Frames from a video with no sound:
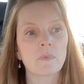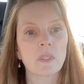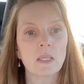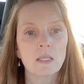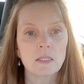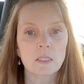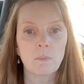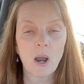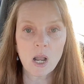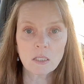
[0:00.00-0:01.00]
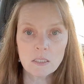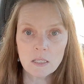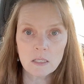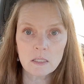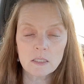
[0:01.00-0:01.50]
these
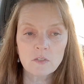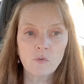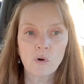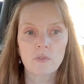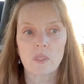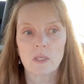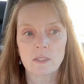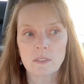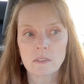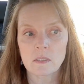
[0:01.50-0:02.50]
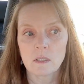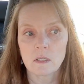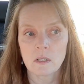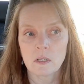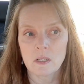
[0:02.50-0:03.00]
boxes for this,
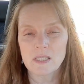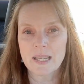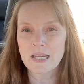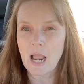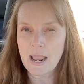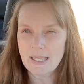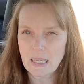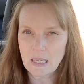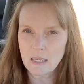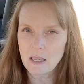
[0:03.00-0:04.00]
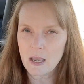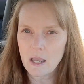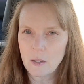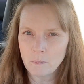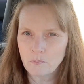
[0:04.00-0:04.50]
it's like an
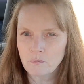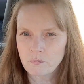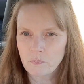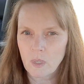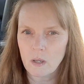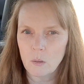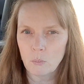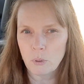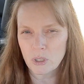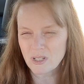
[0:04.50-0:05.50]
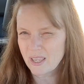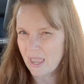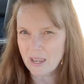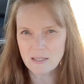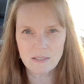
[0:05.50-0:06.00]
IKEA
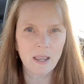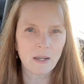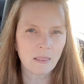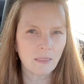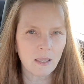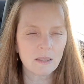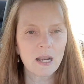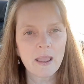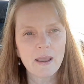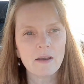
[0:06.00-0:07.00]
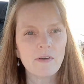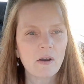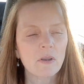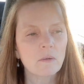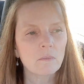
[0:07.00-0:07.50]
bookcase kind of thing that I have
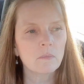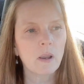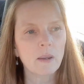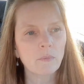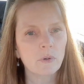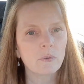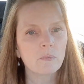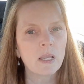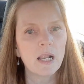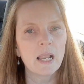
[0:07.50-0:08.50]
out in my room,